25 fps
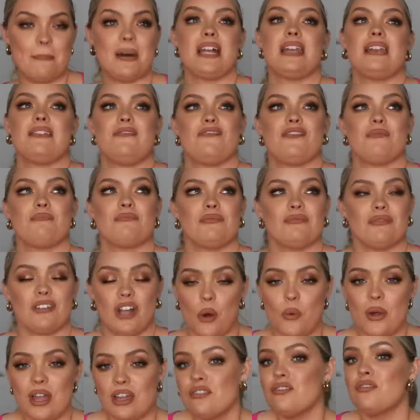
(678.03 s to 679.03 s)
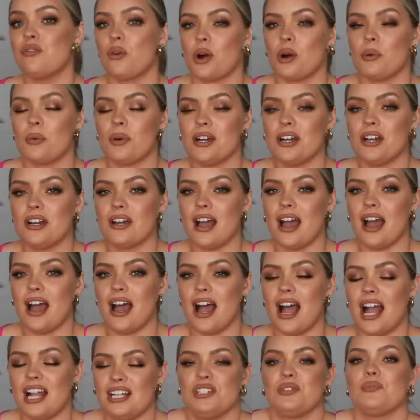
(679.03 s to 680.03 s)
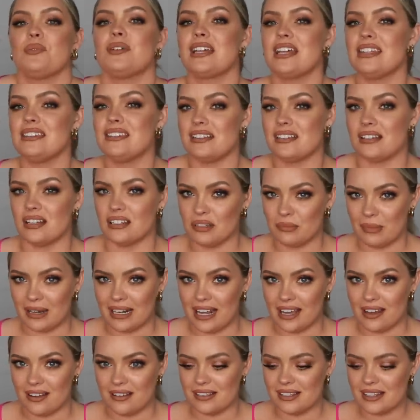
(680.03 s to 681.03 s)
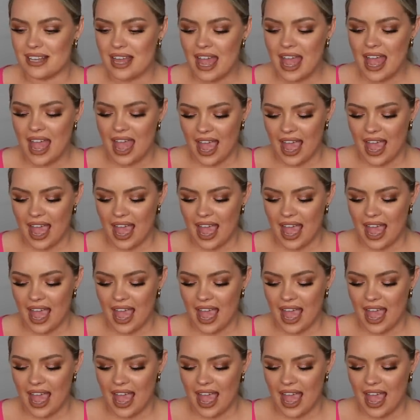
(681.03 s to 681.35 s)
but from going forward, I just wanna get this done to my nails.